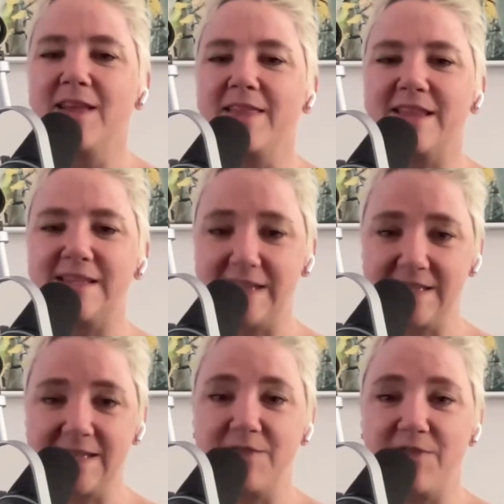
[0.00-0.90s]
The
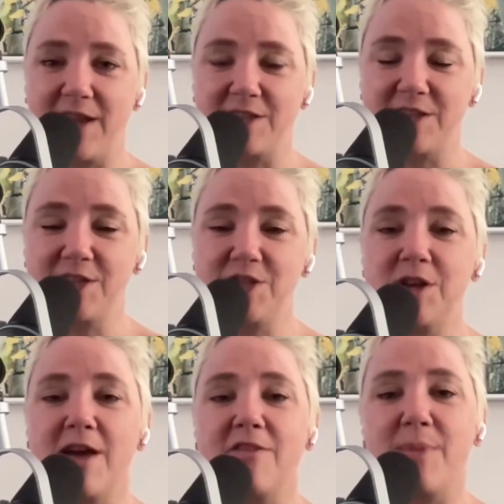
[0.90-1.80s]
Disadvantage
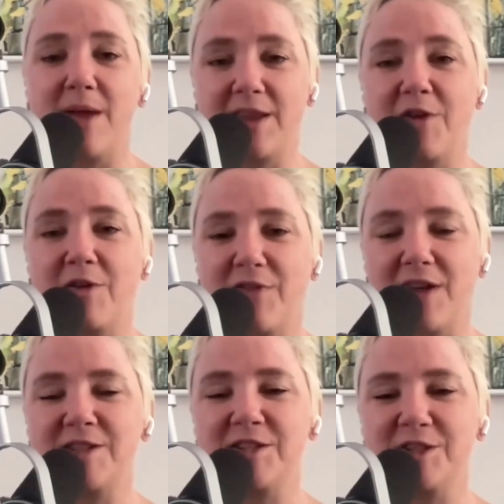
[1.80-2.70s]
of Medicare
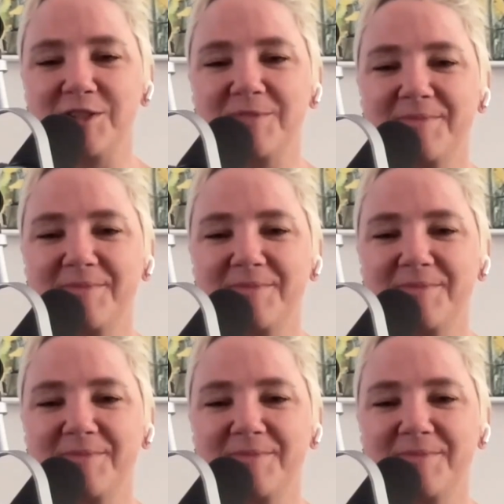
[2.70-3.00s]
Advantage.